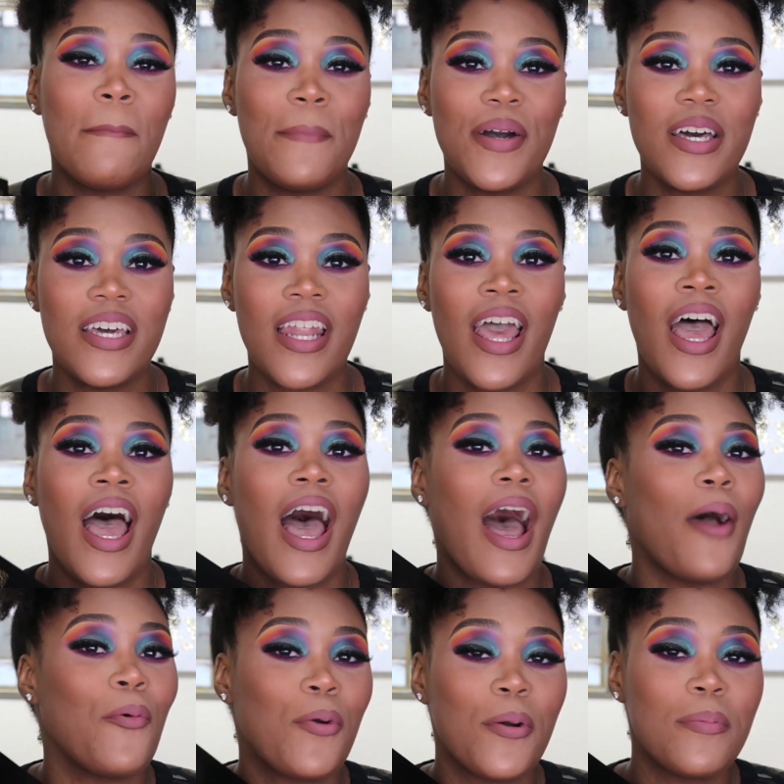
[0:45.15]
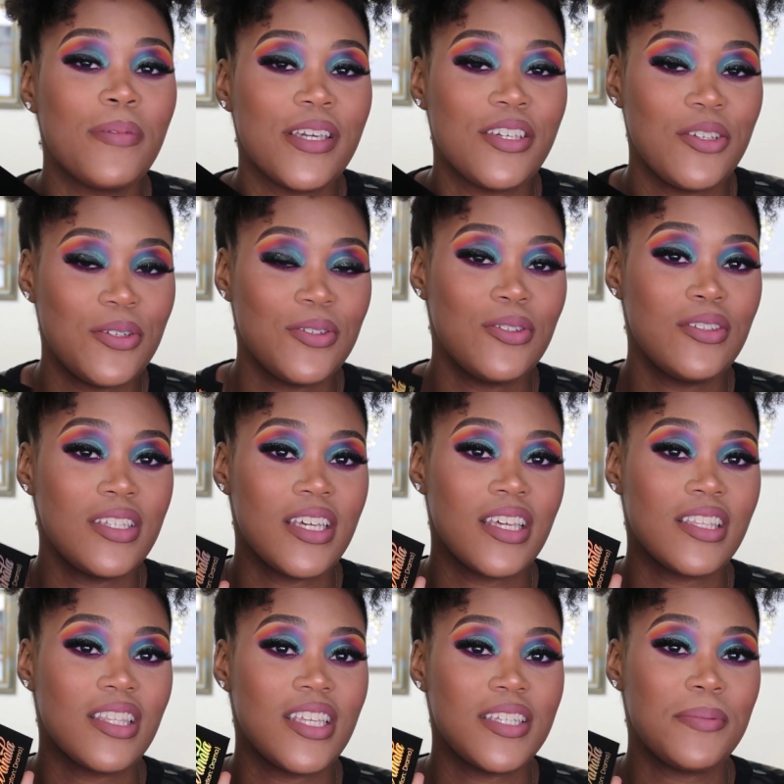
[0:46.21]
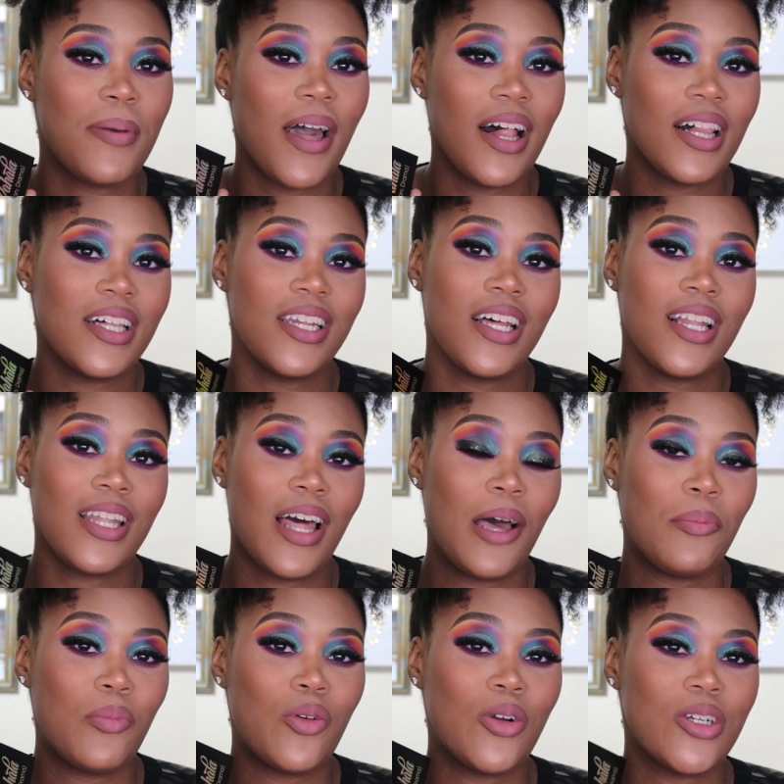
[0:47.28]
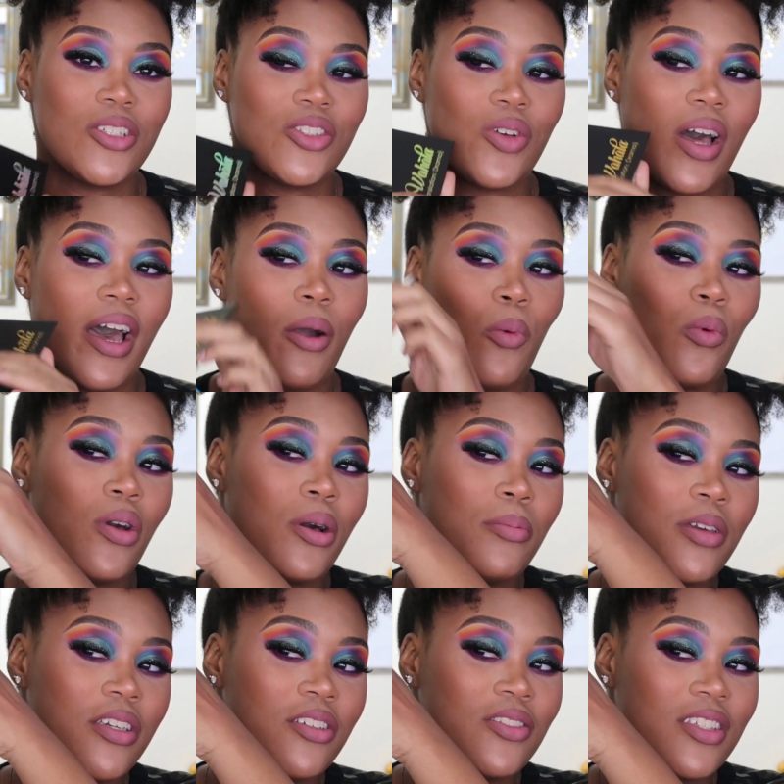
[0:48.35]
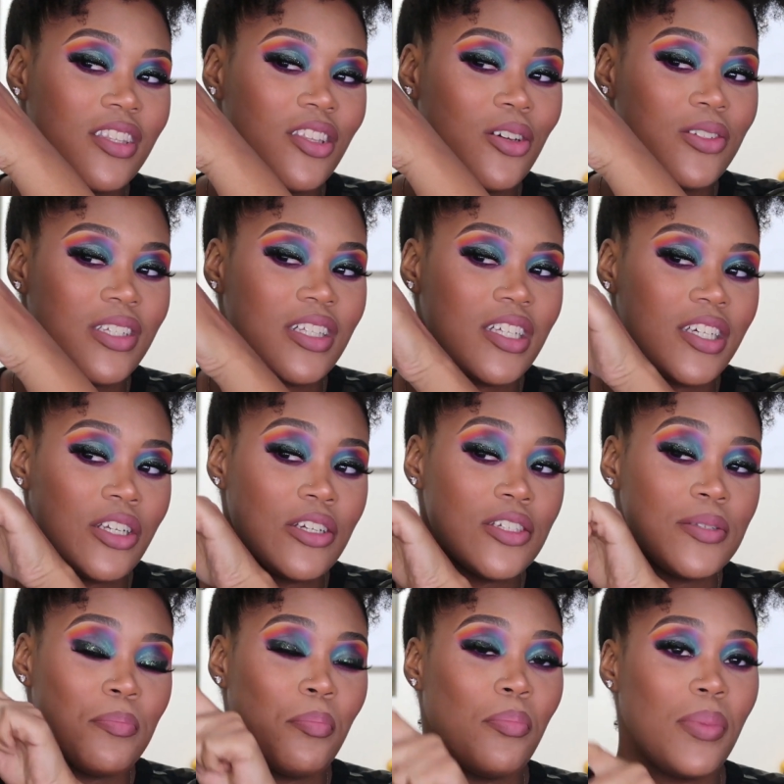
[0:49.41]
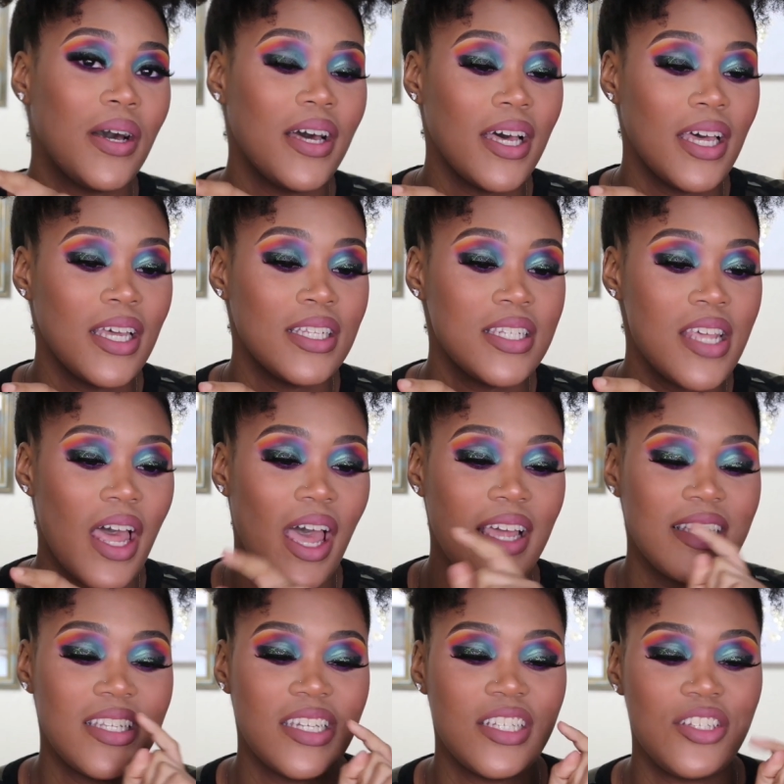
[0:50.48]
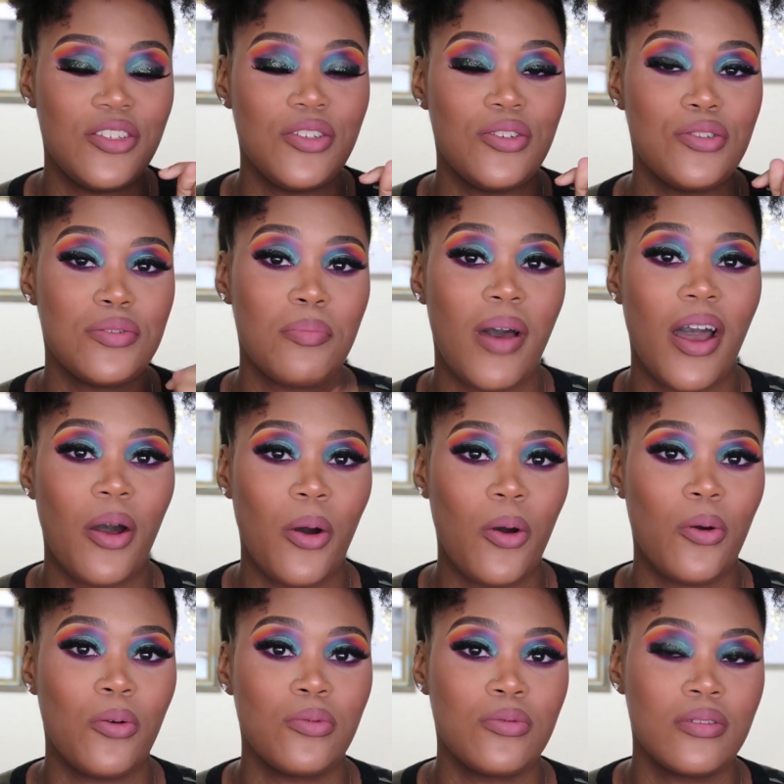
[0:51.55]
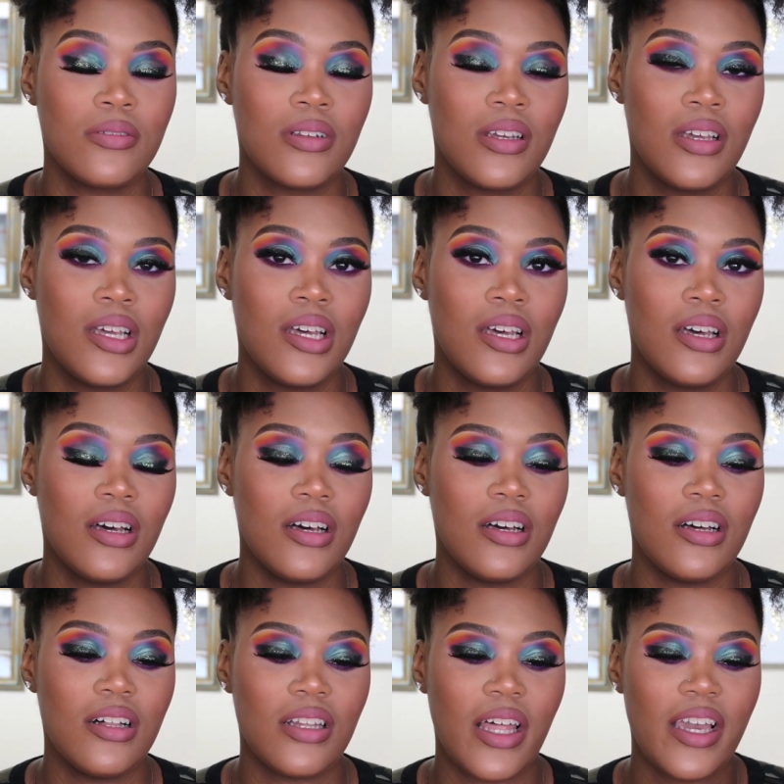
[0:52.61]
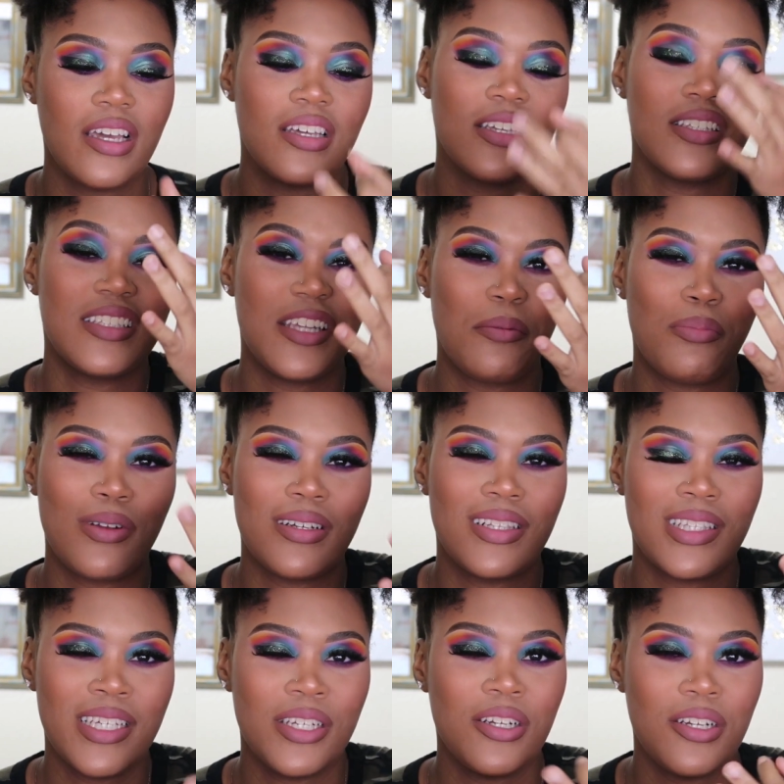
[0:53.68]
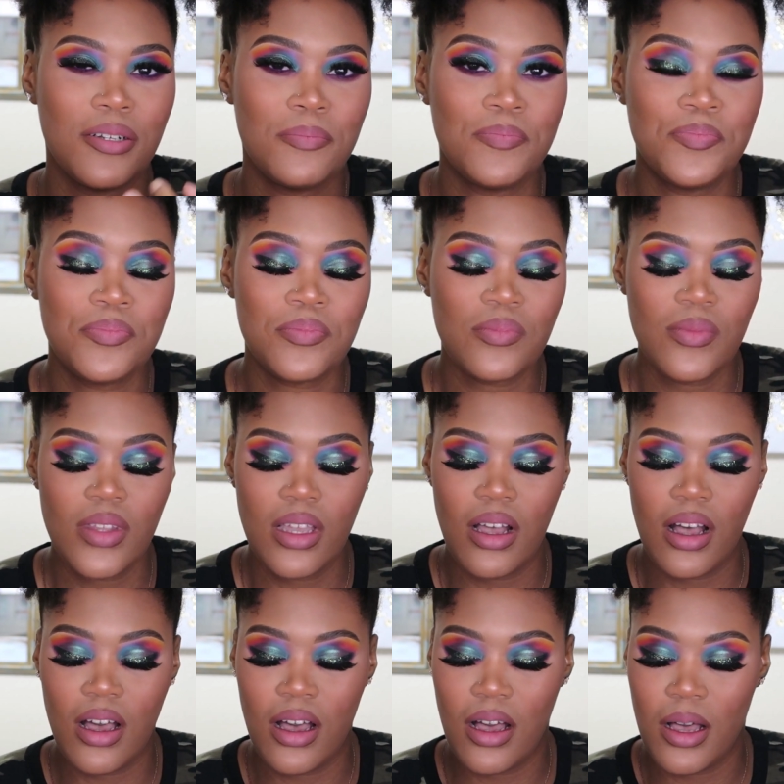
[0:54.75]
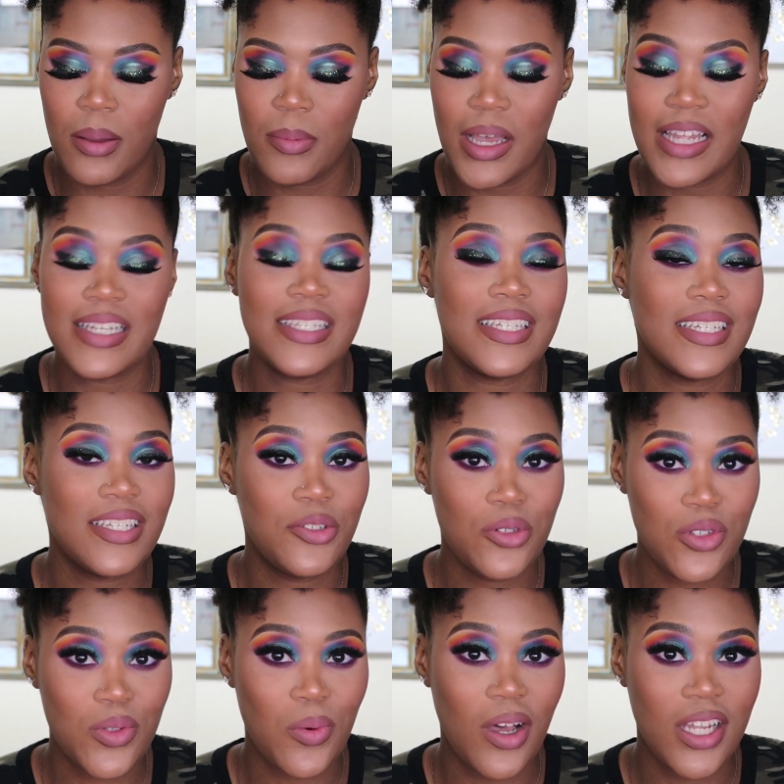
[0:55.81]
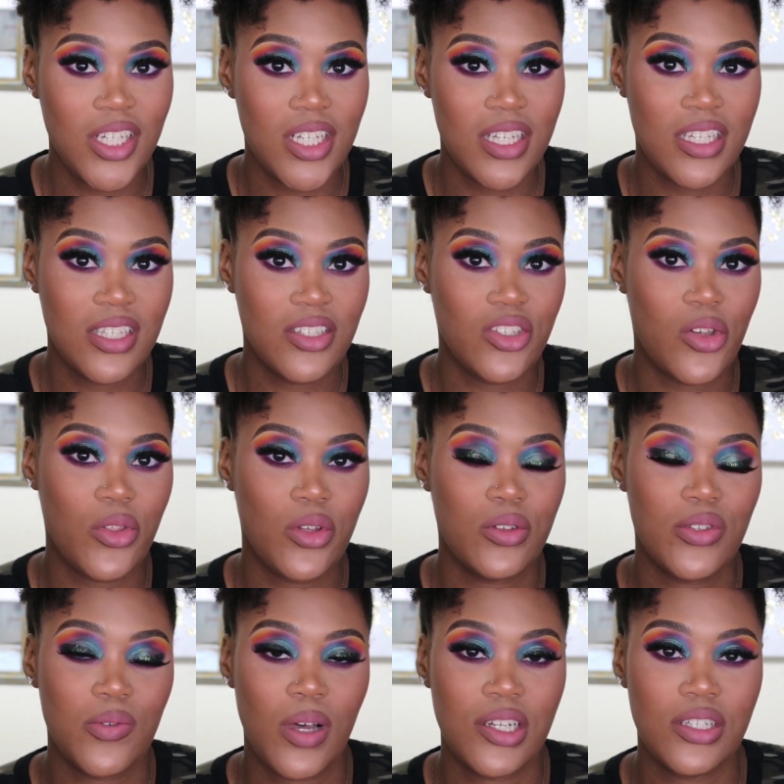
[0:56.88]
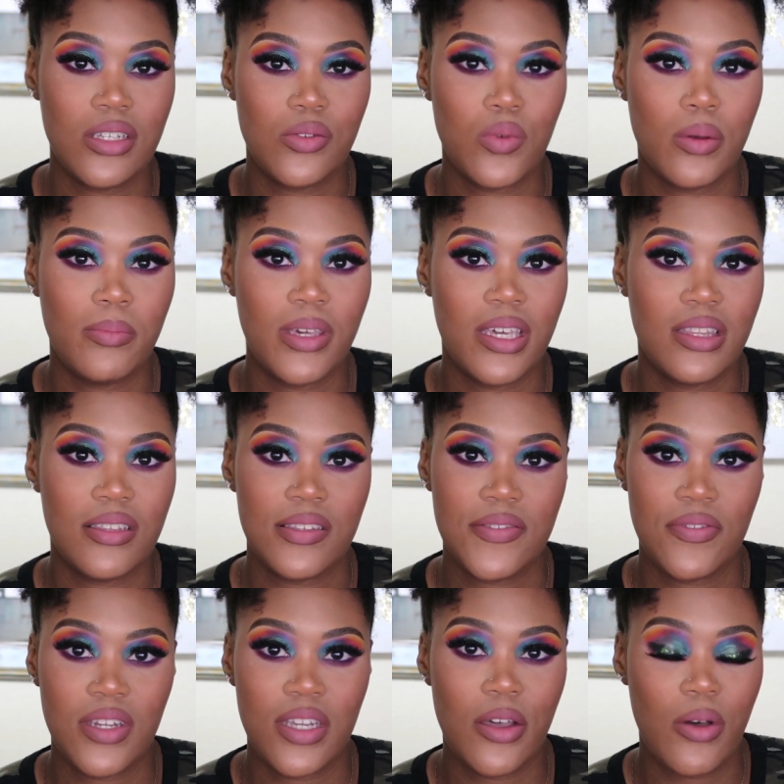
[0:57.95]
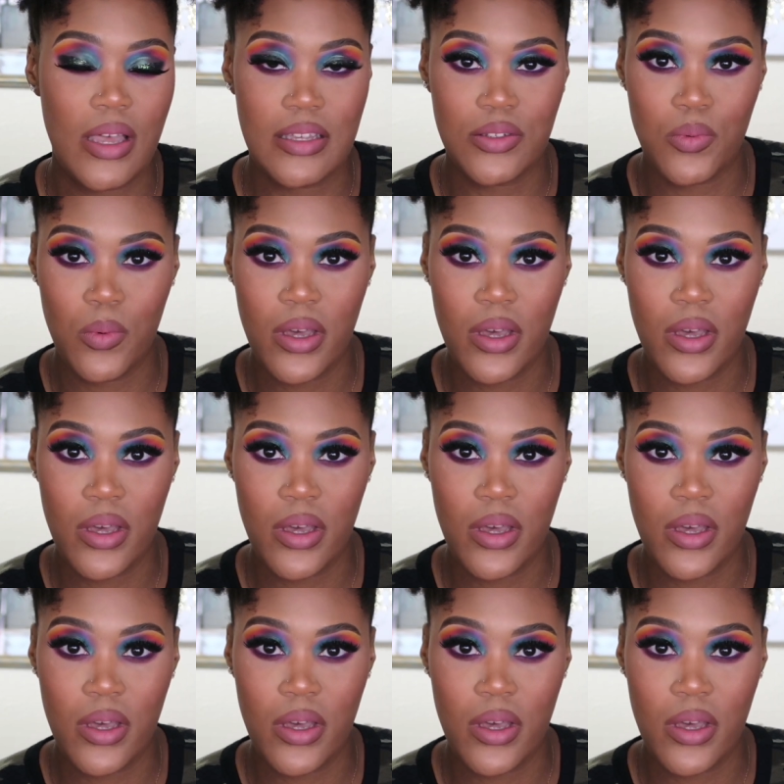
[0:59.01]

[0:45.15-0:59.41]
But I will be using this palette a lot more, so I will be using those glitters. But I did use my own like a separate glitter. I did do swatches, so those swatches will be in this video as